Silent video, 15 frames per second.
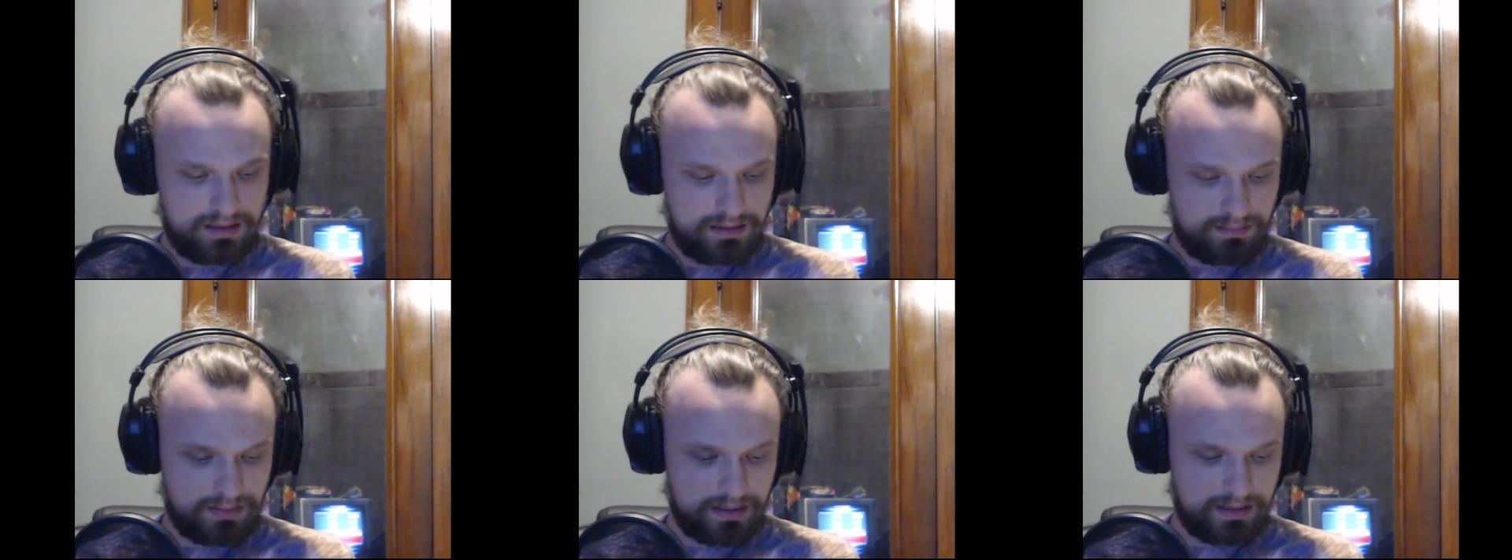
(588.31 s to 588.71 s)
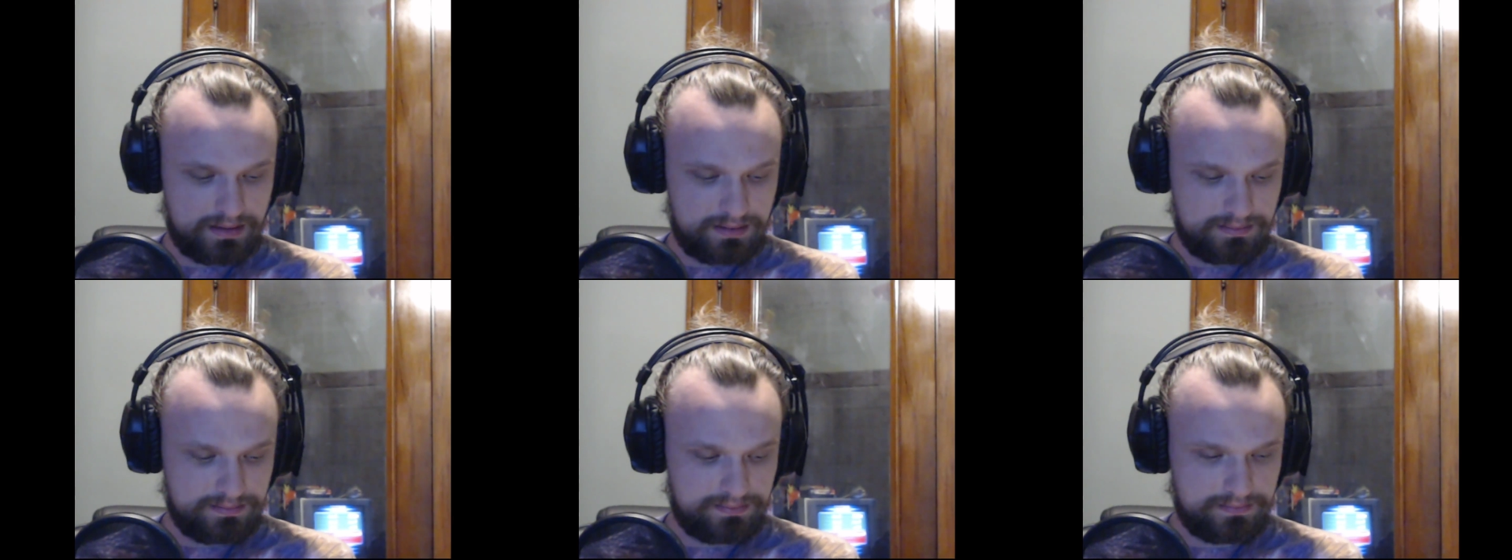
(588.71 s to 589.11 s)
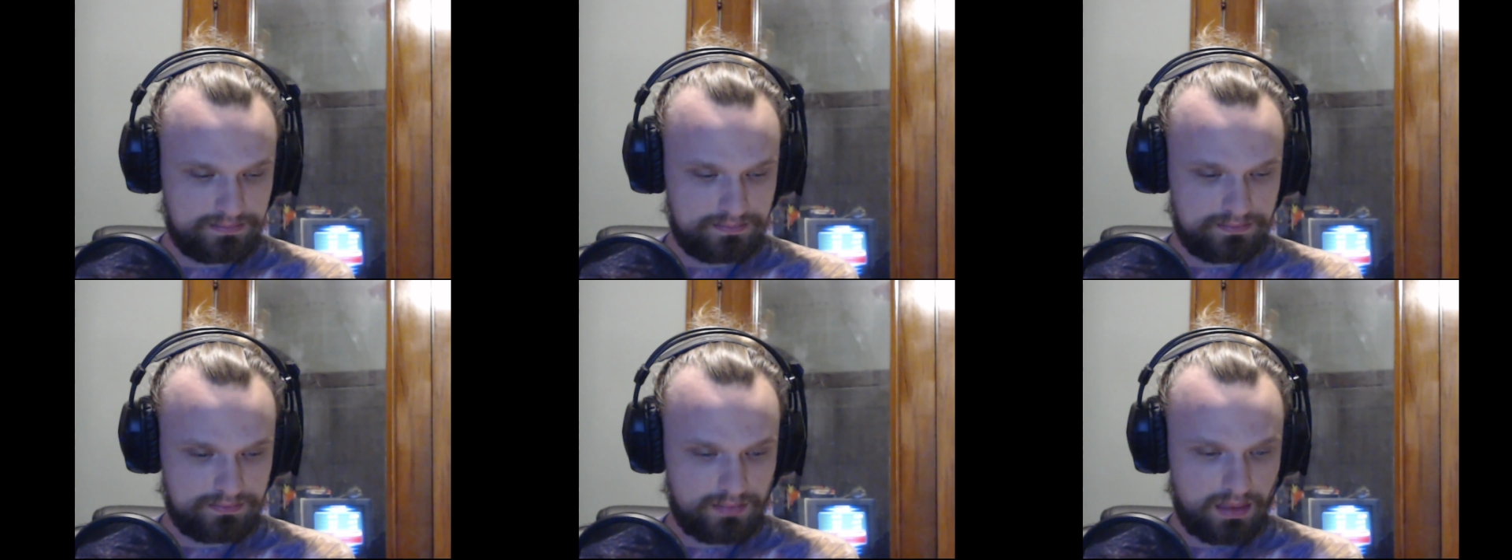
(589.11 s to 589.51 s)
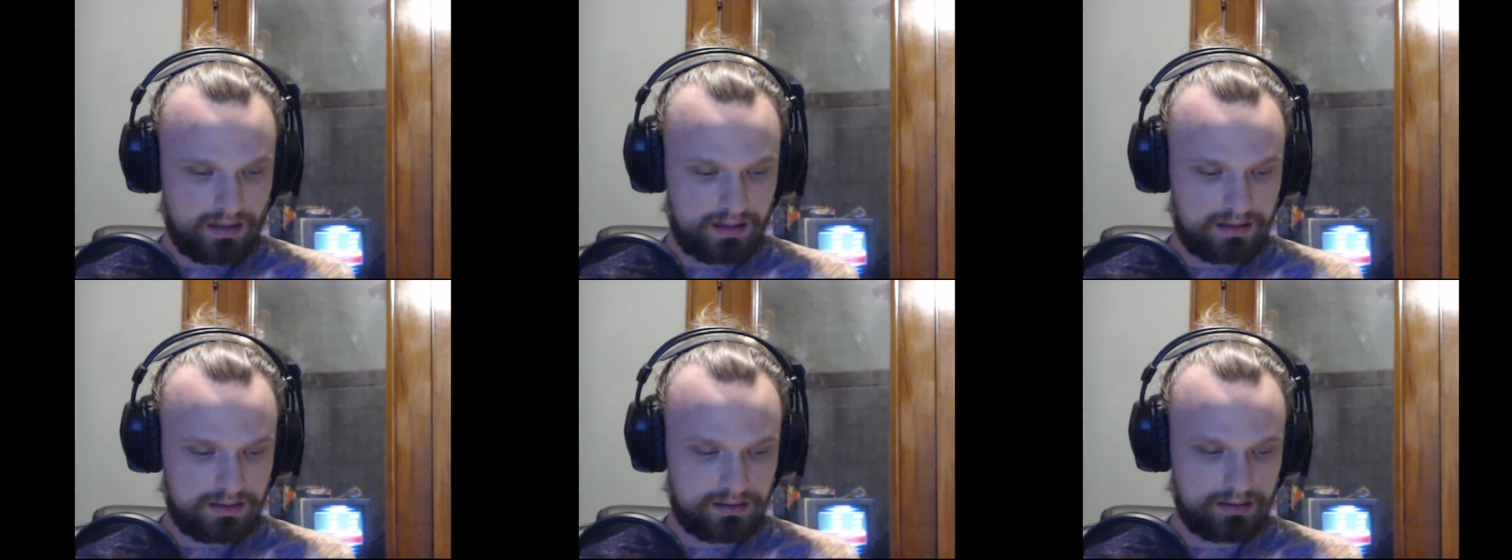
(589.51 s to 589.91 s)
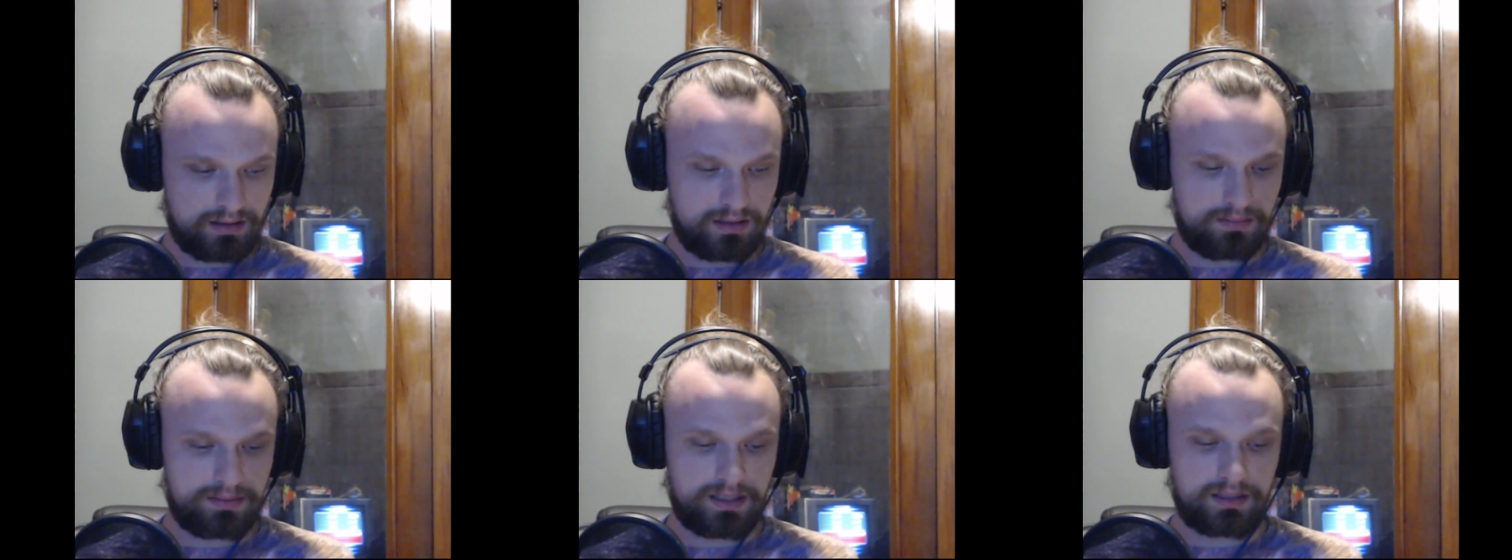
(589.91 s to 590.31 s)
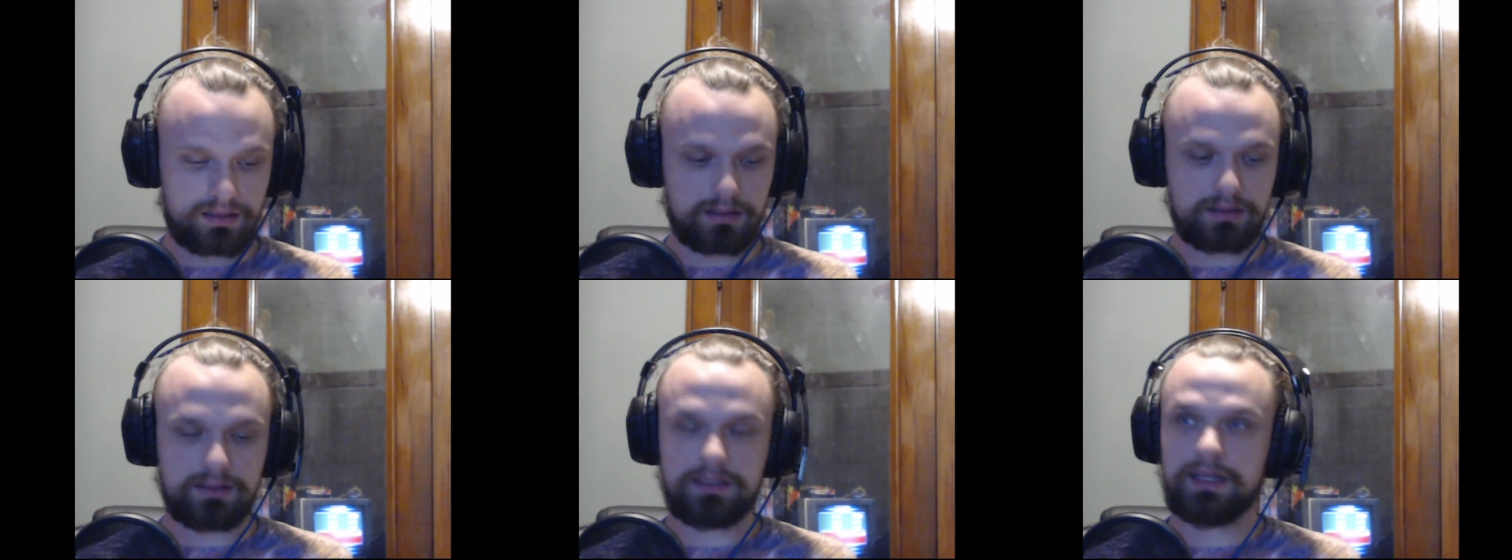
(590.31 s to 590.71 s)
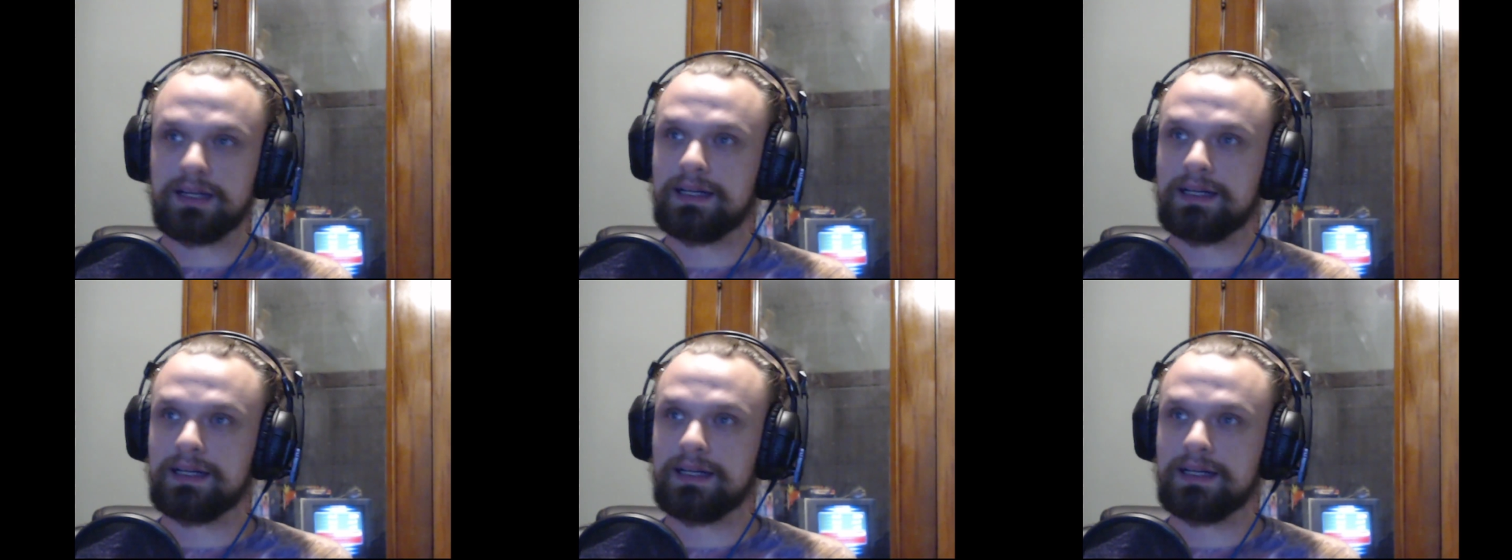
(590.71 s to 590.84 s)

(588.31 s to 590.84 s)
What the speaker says: But lo and behold,